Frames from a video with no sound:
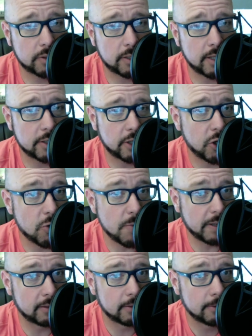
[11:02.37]
as a
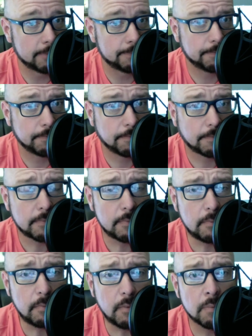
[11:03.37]
human?
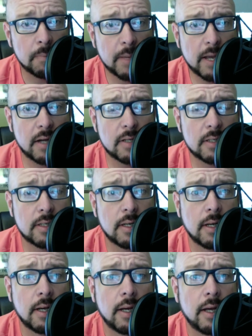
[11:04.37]
Because
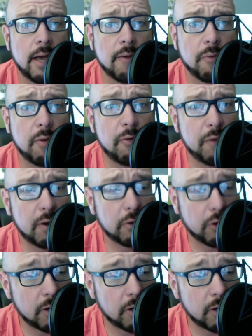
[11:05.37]
if we feel good